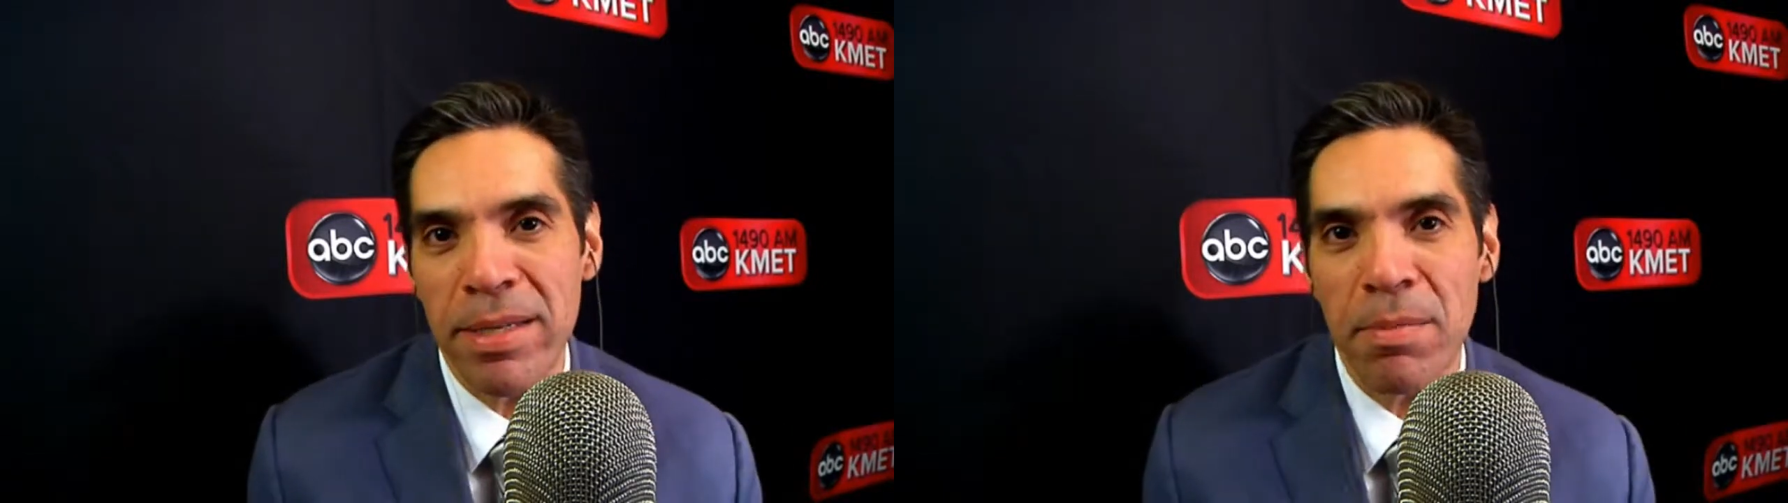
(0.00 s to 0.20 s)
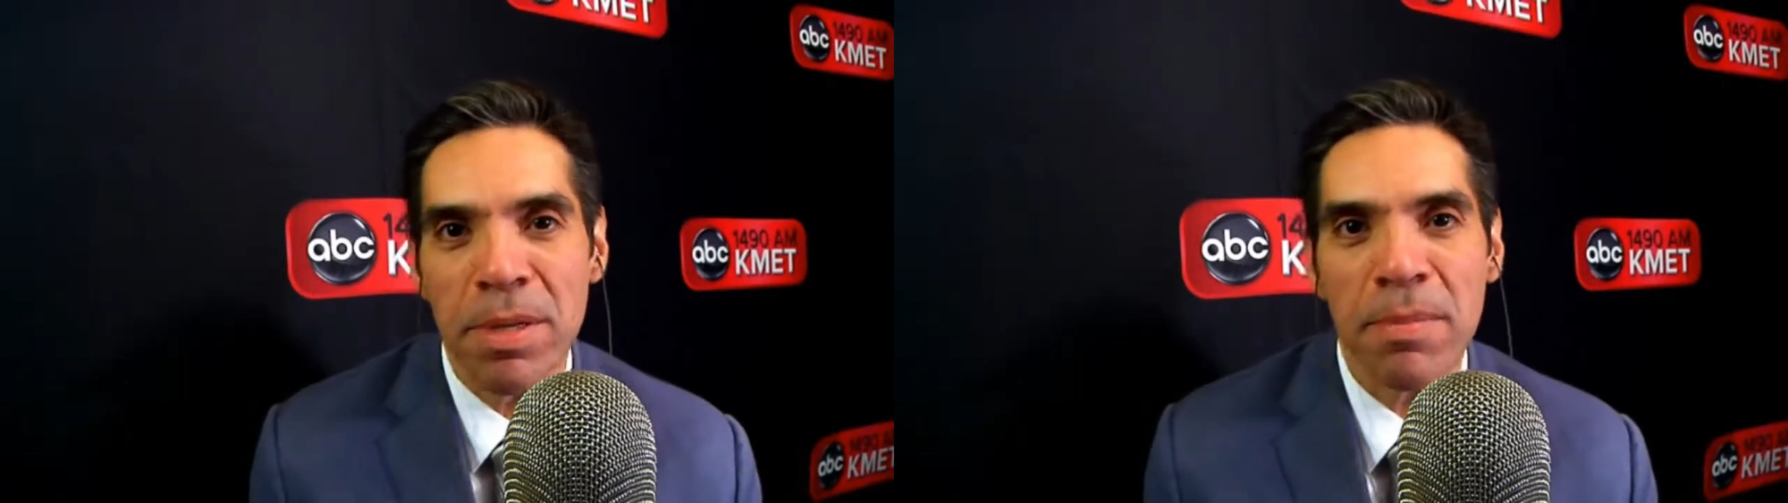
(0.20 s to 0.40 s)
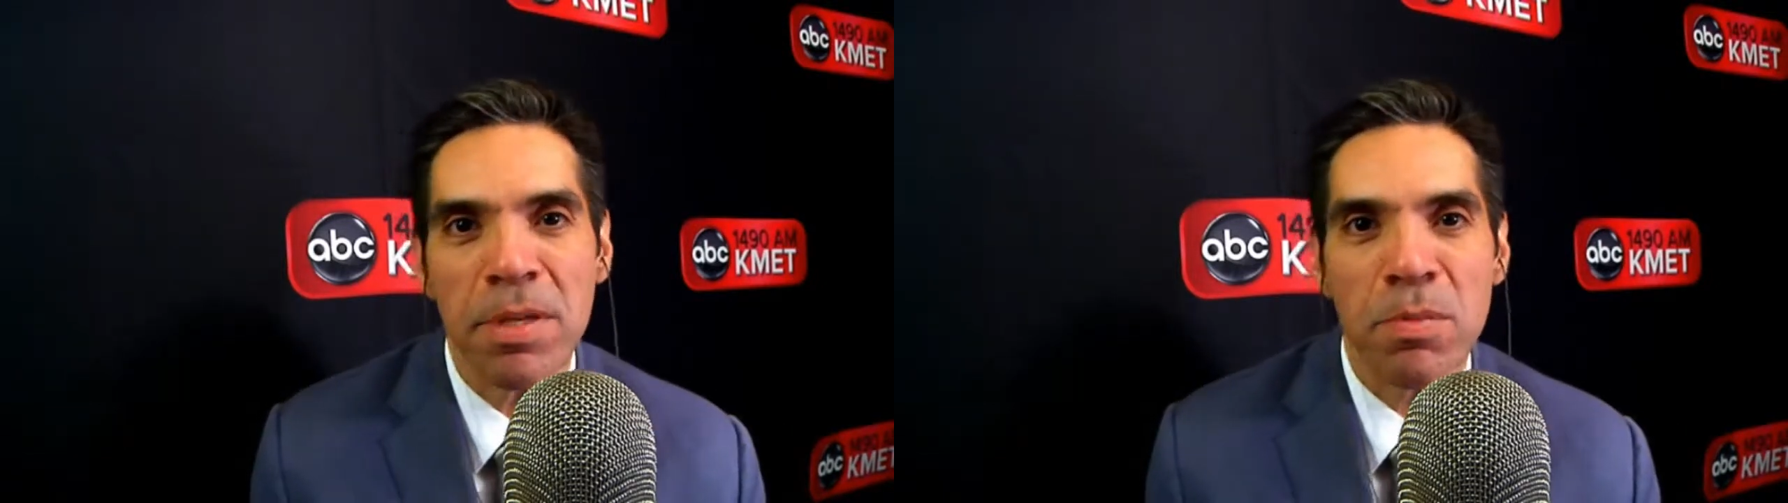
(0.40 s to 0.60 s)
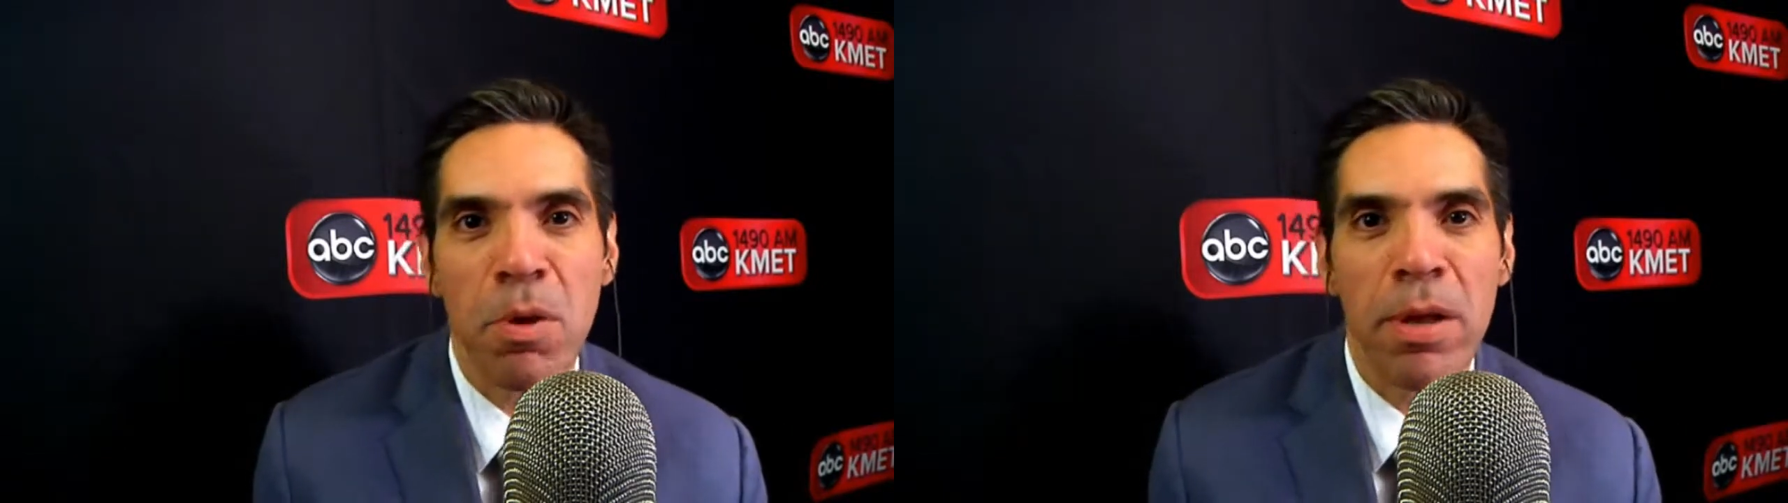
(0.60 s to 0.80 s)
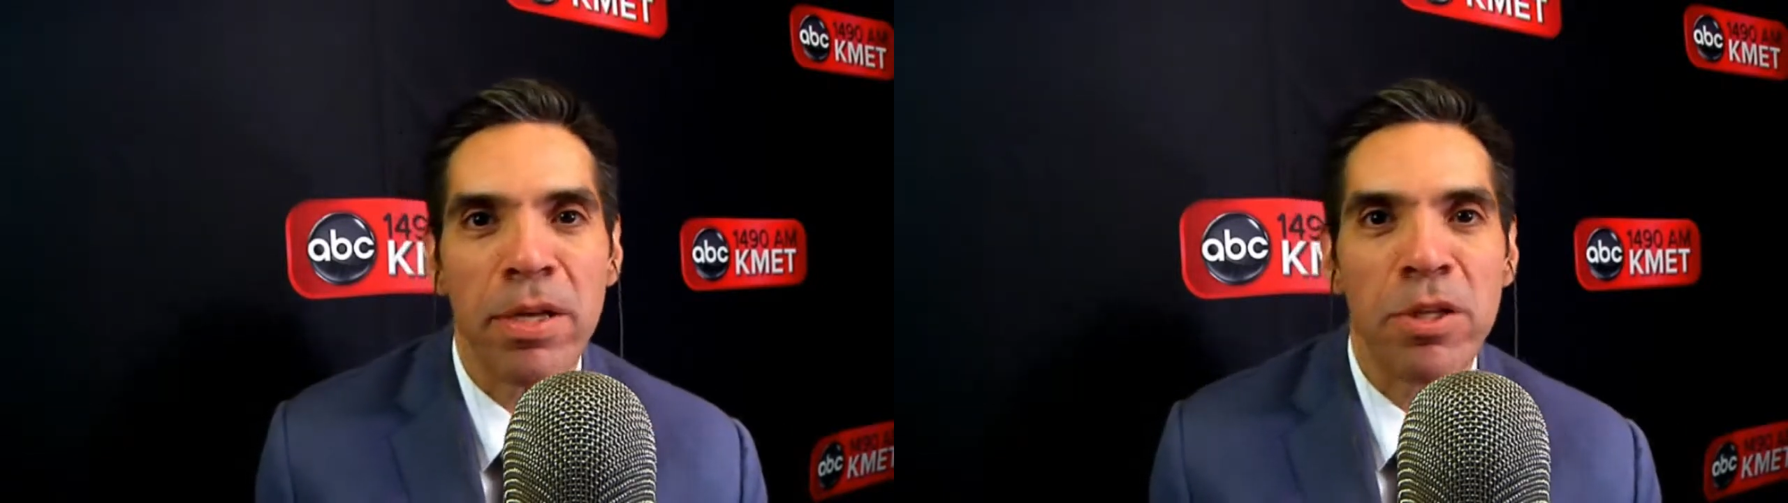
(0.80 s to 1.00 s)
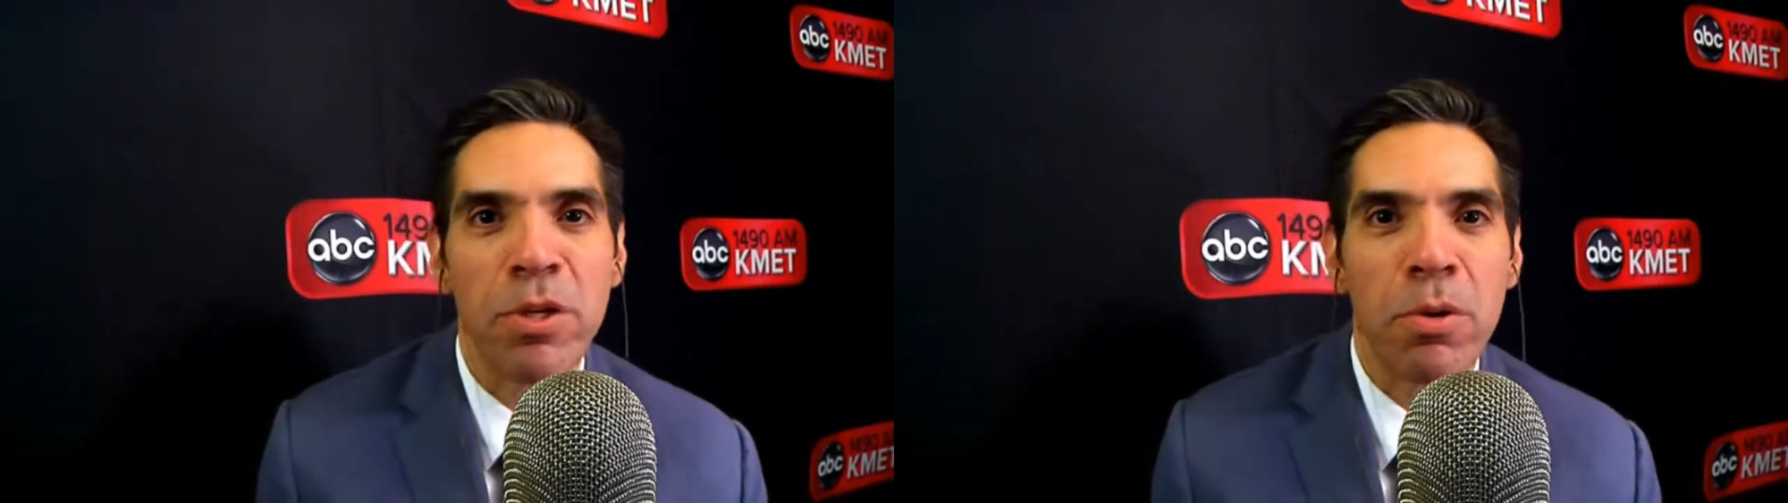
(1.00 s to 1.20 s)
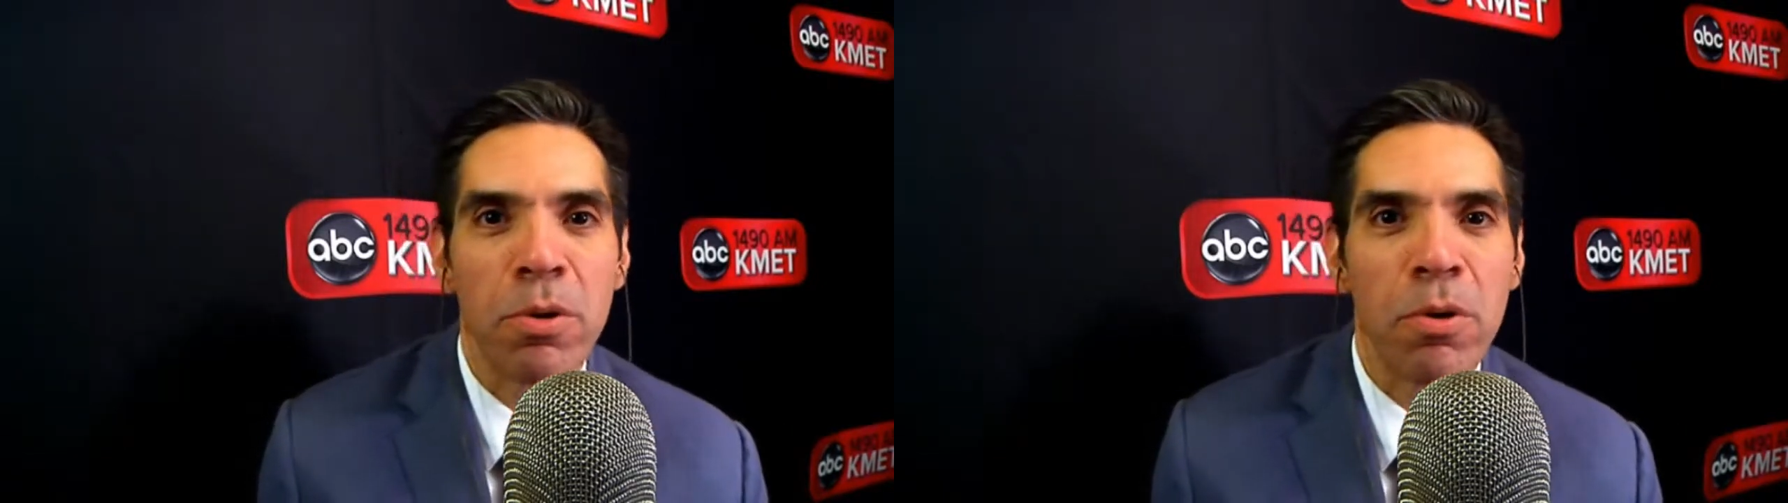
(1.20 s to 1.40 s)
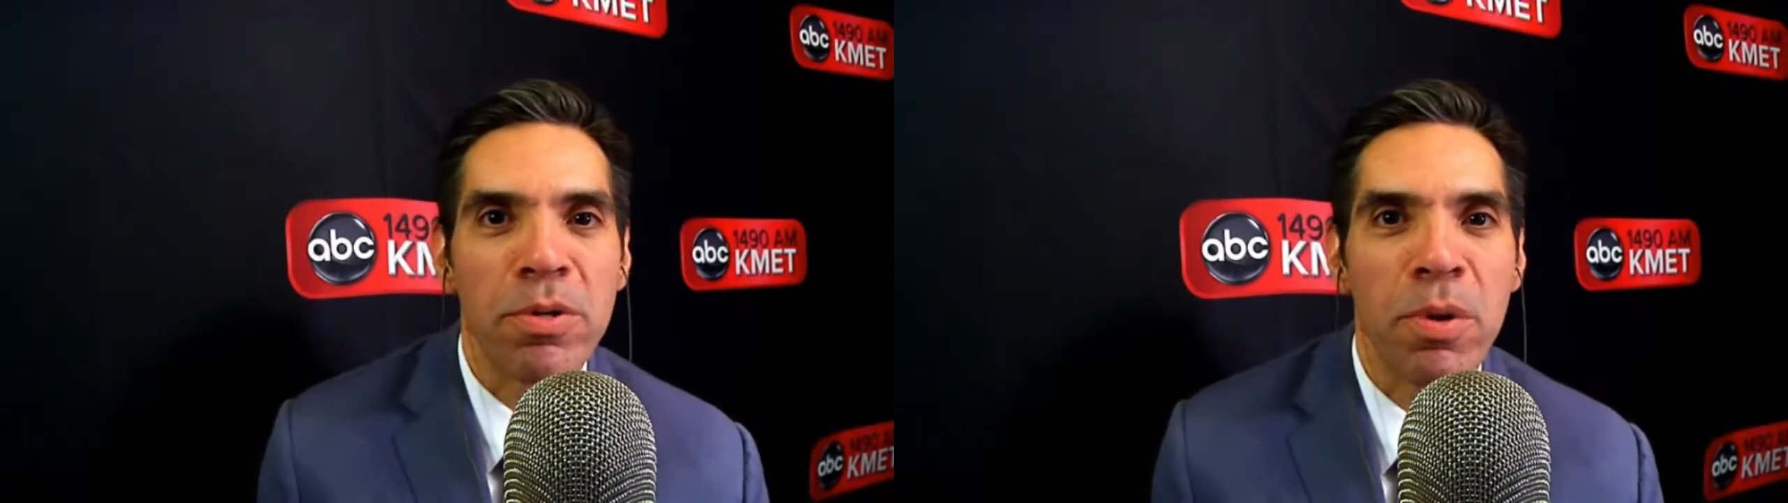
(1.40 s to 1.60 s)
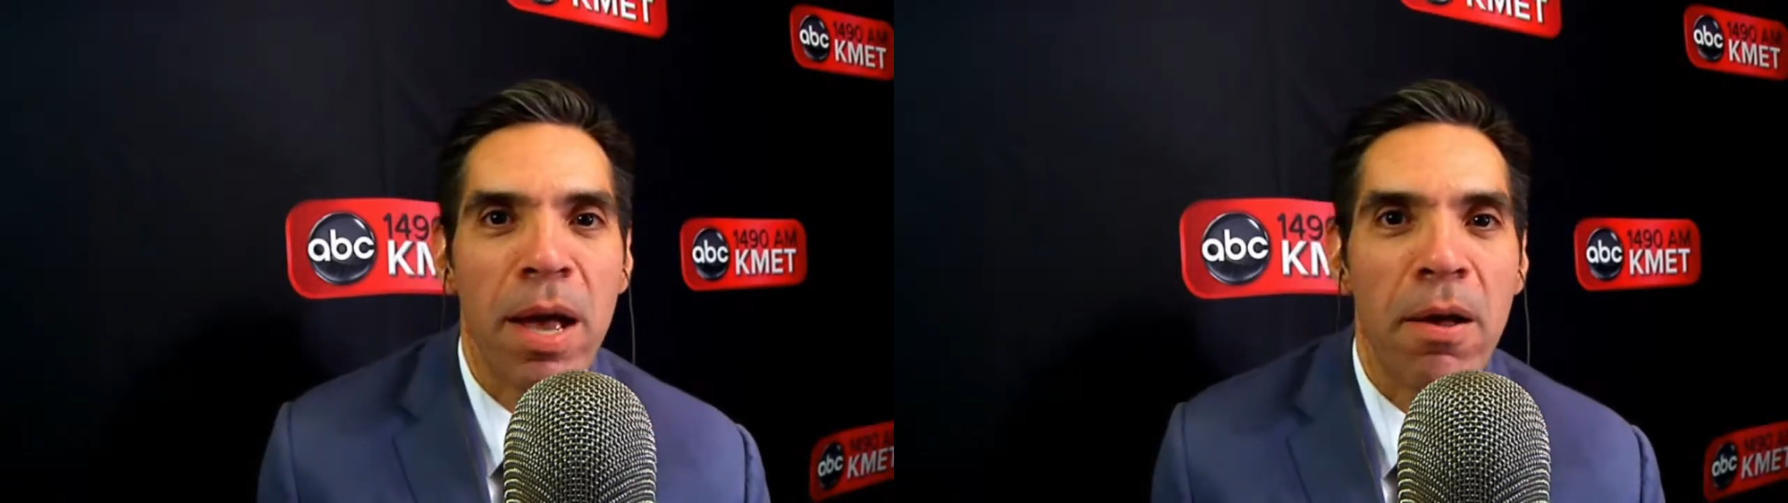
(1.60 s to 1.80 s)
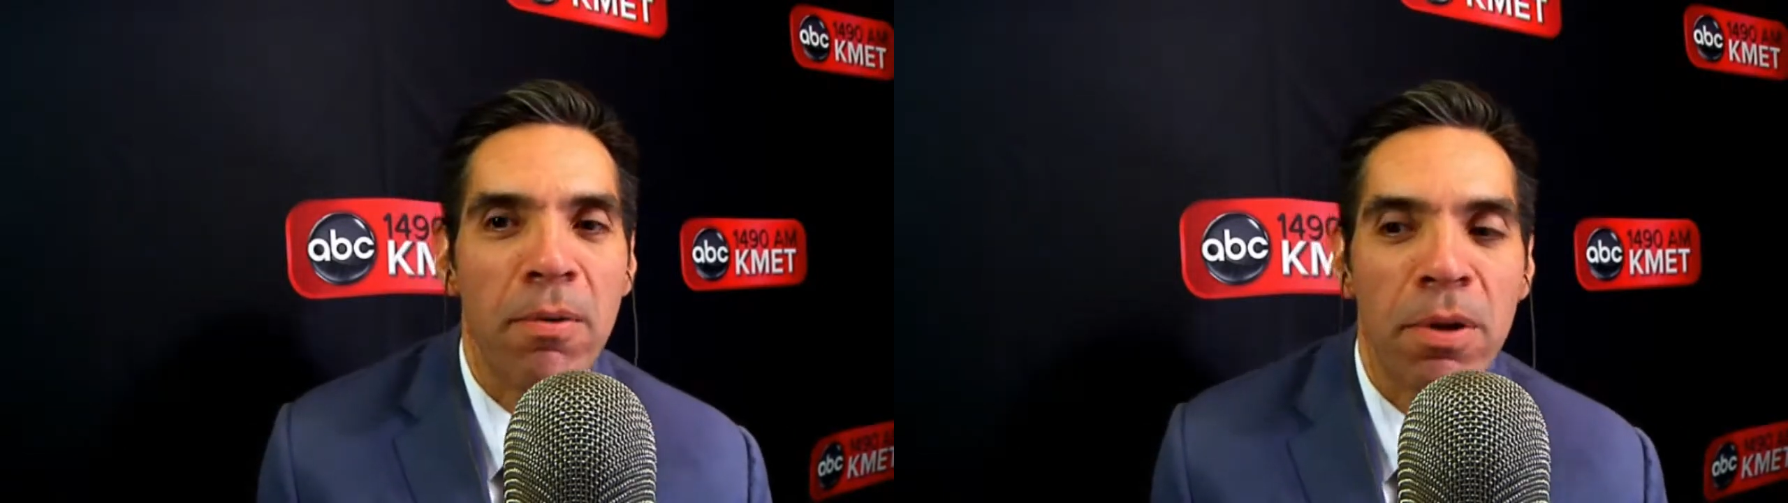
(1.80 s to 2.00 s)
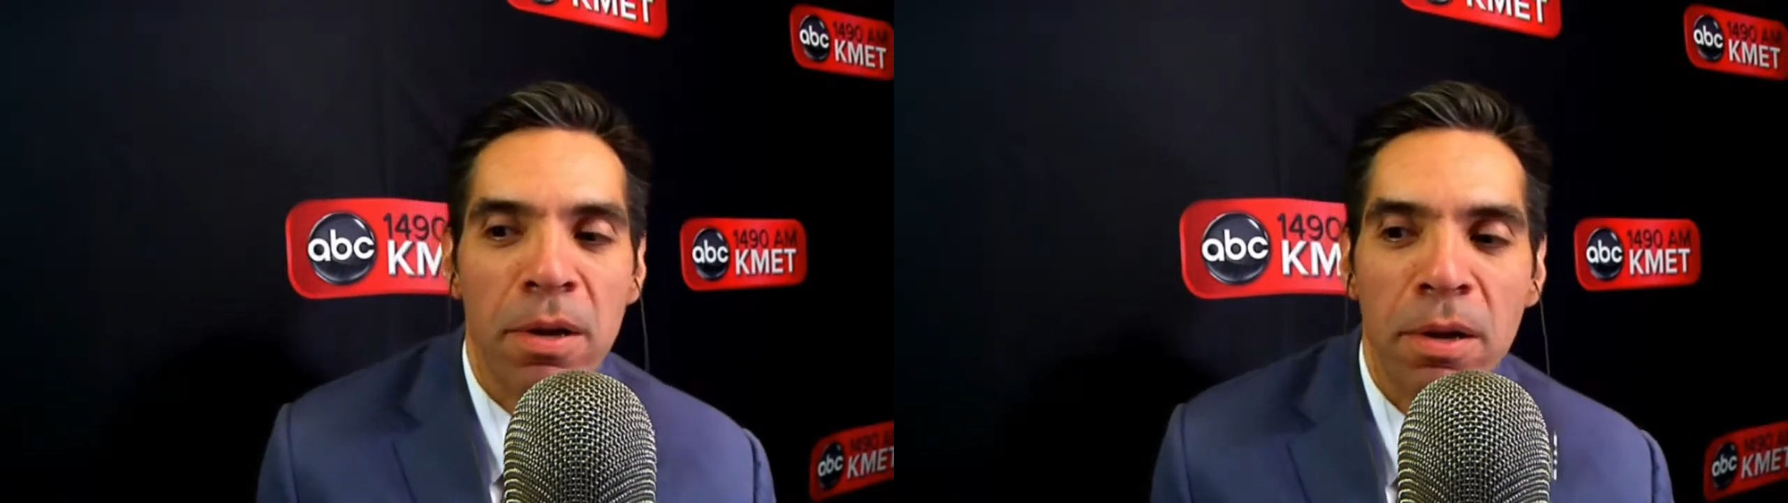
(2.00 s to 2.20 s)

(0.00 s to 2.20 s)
Sometimes a small act, you don't know how